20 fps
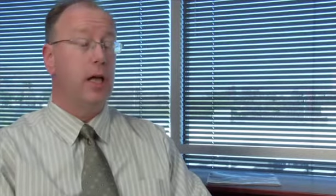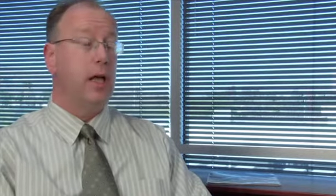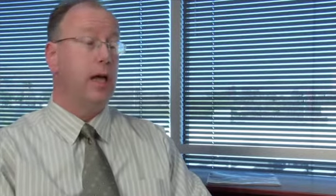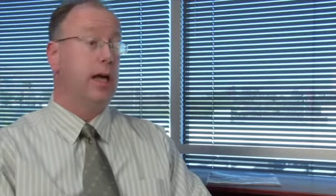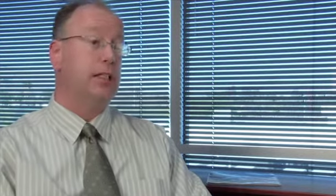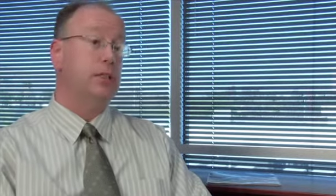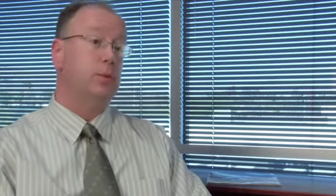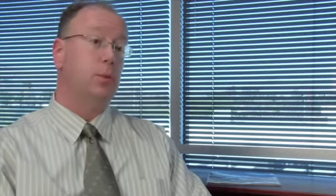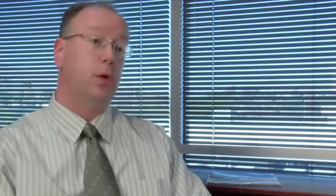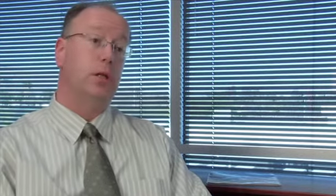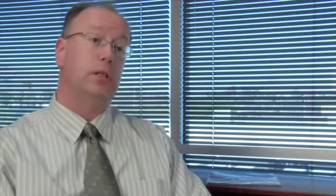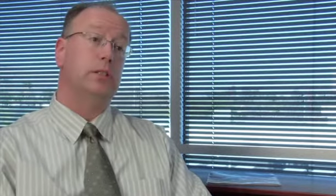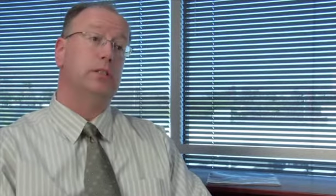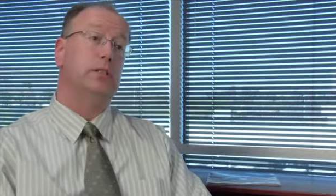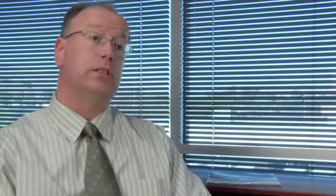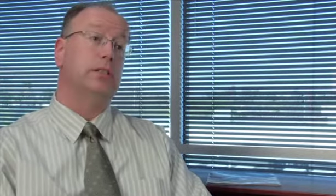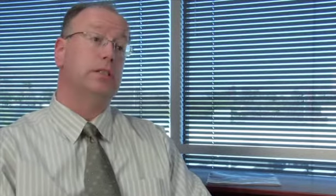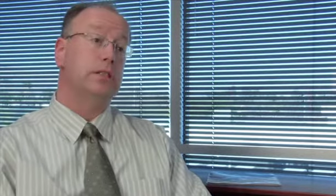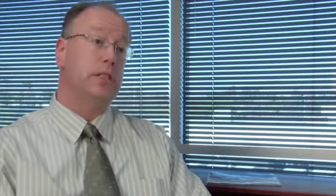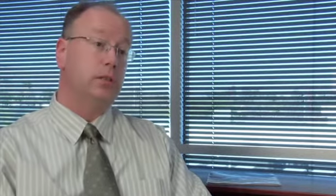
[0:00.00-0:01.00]
as well as
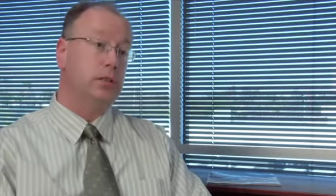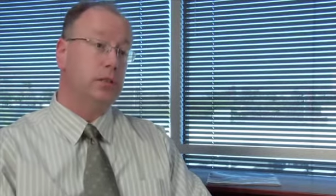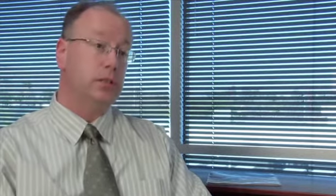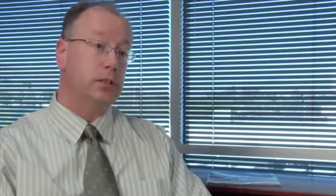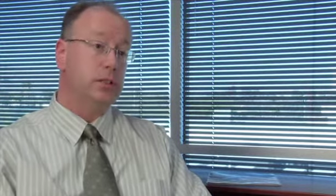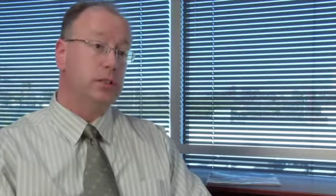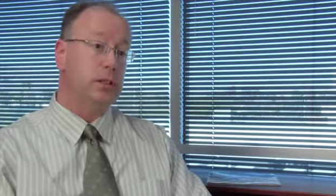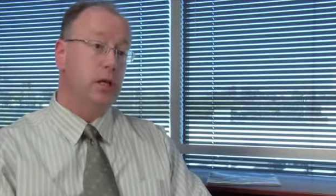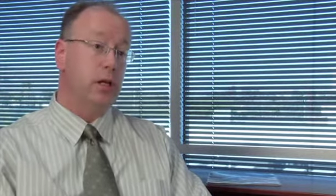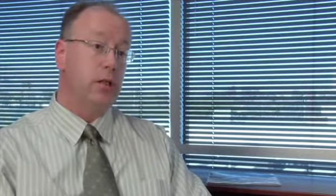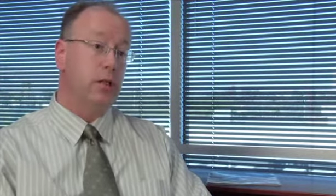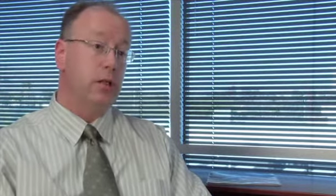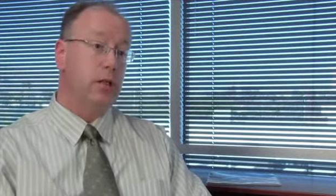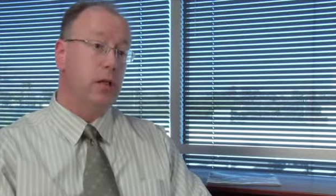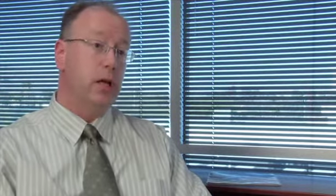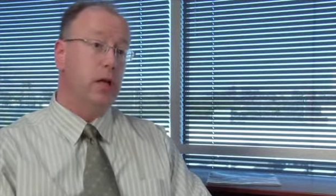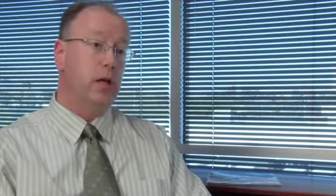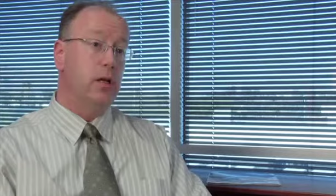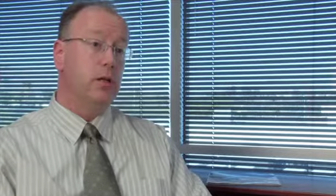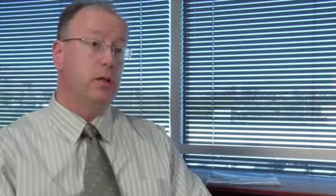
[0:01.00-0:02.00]
the single consultant
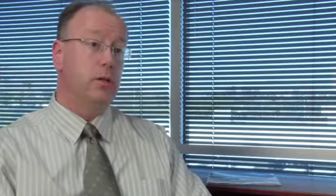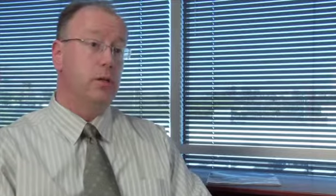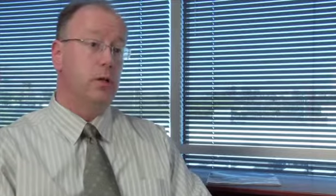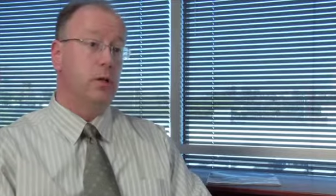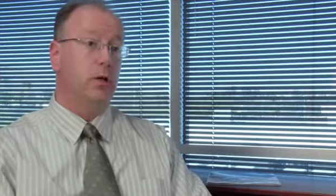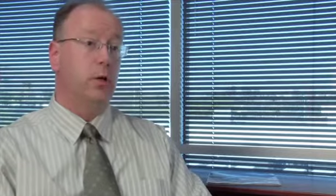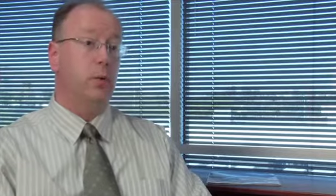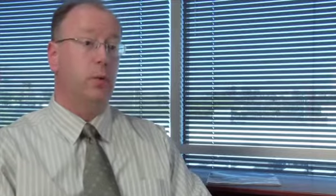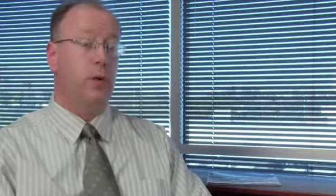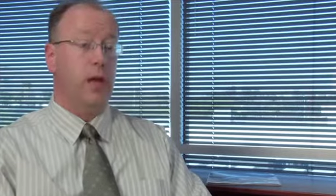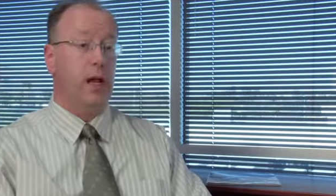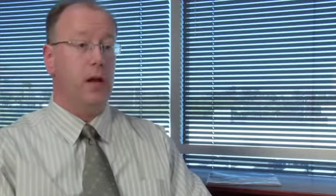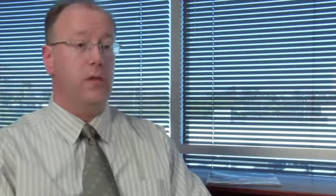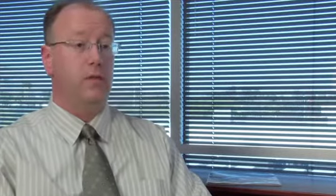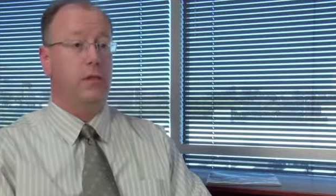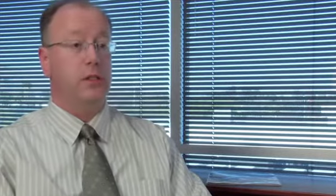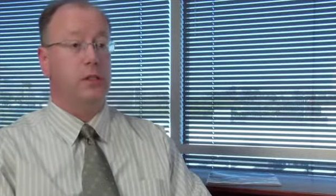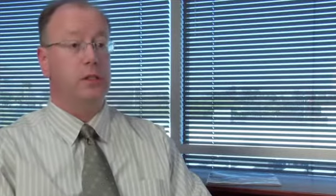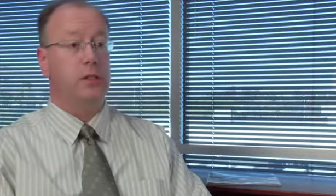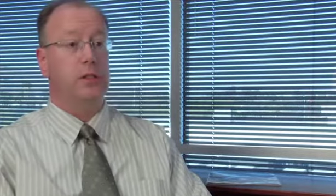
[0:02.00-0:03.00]
to turn creative
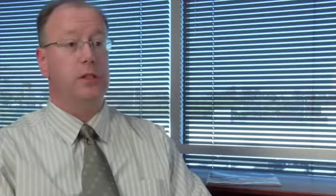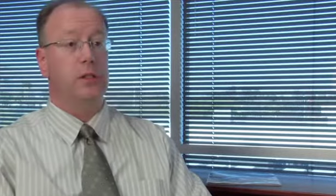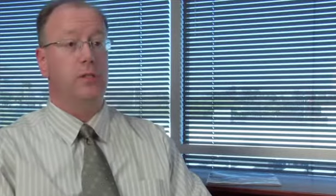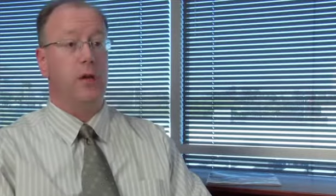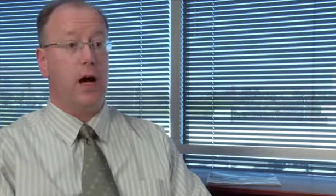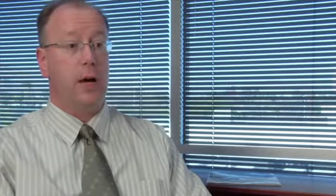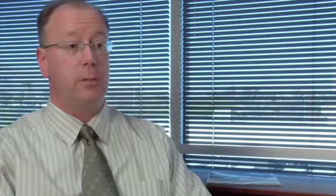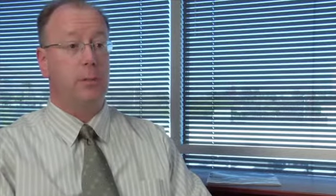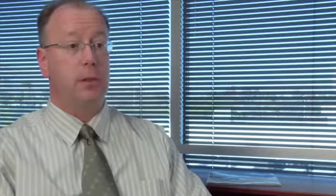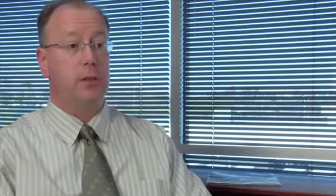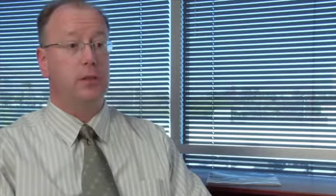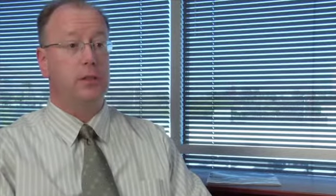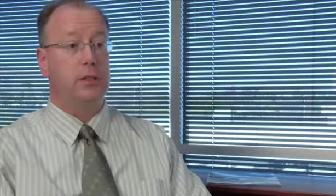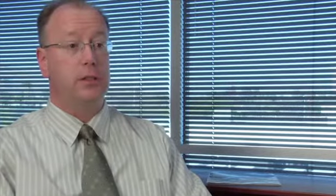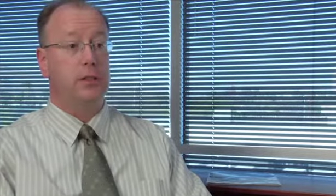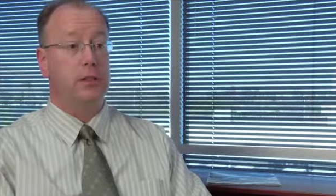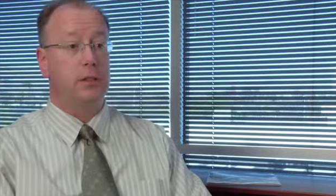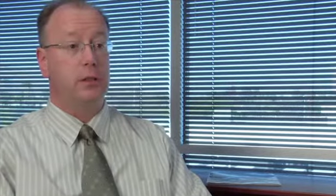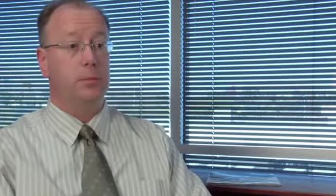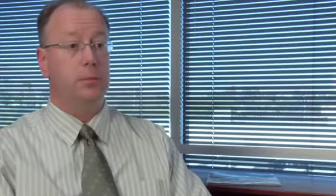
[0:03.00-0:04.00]
visions of optical
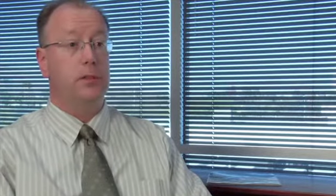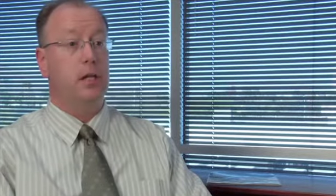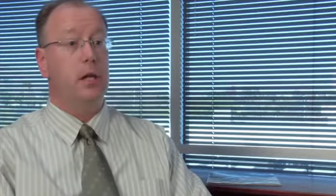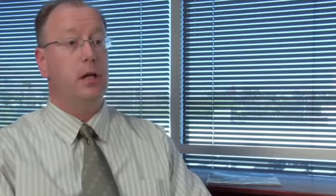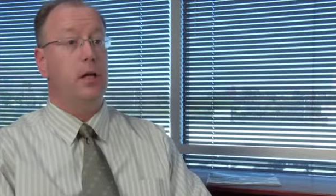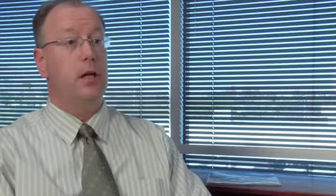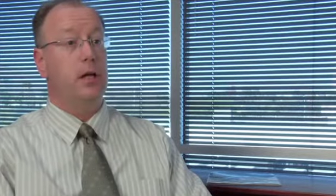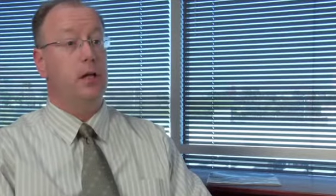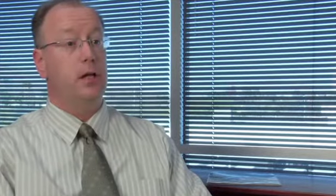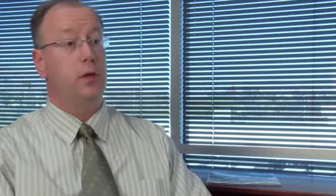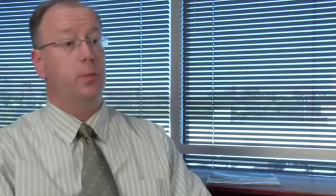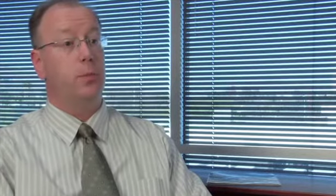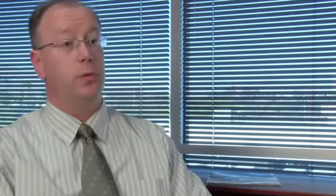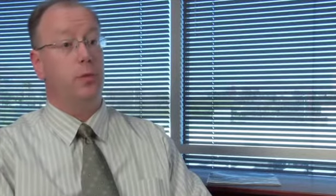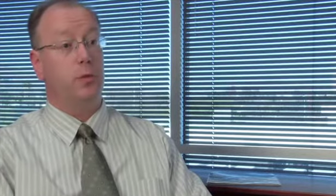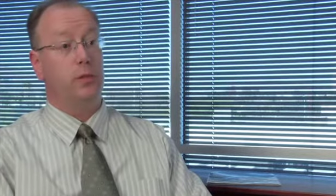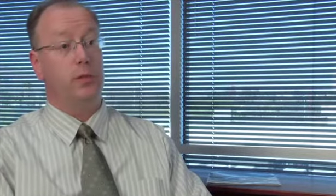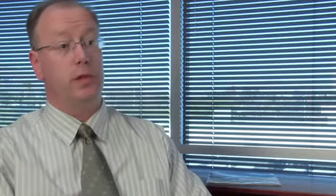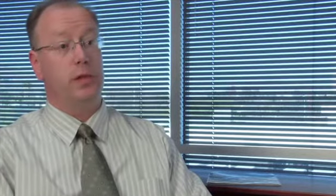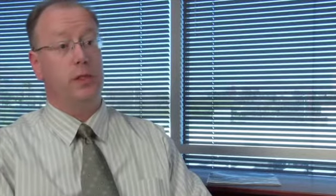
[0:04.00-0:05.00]
systems into
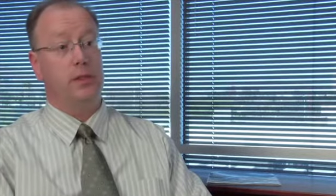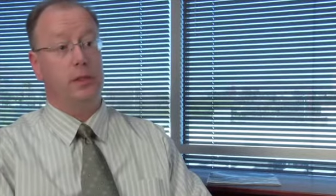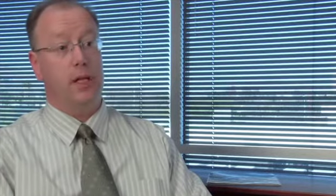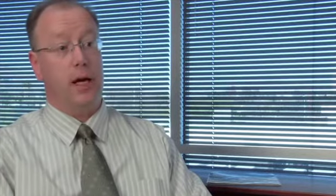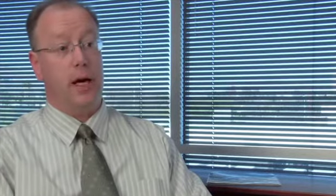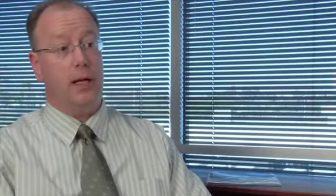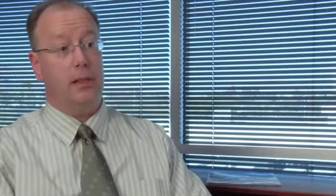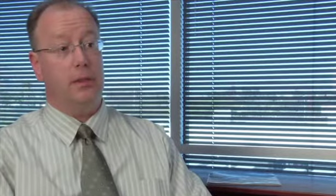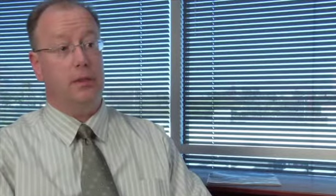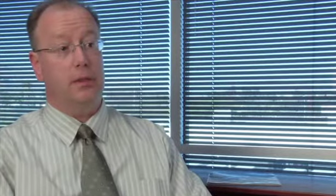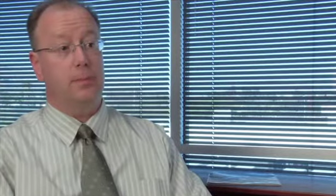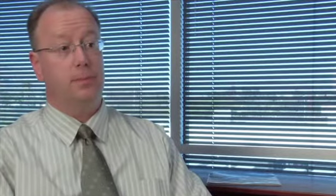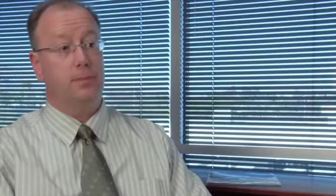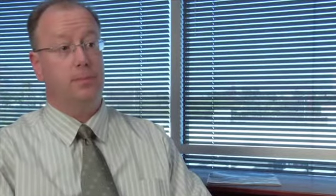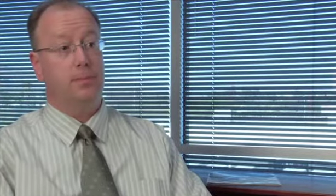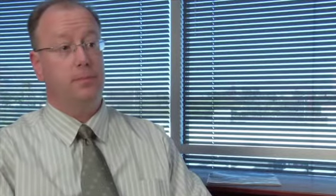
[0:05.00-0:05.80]
proven designs.